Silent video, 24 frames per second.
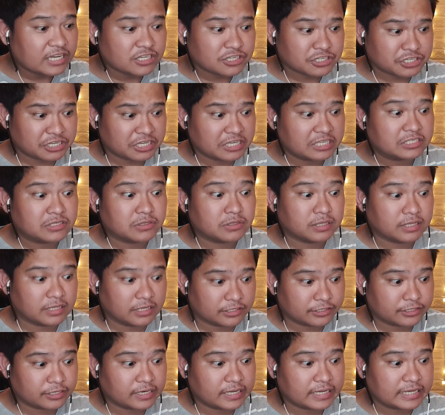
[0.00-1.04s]
She is
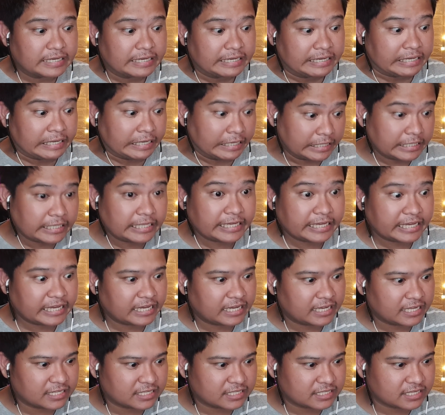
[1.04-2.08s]
literally killing
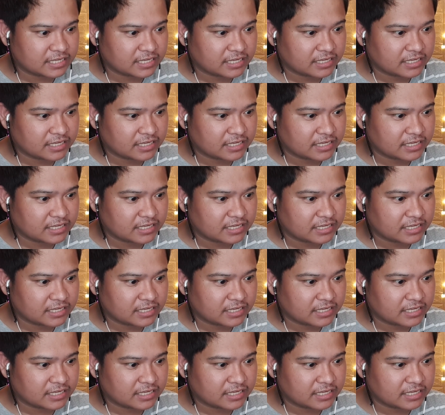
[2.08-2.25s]
it.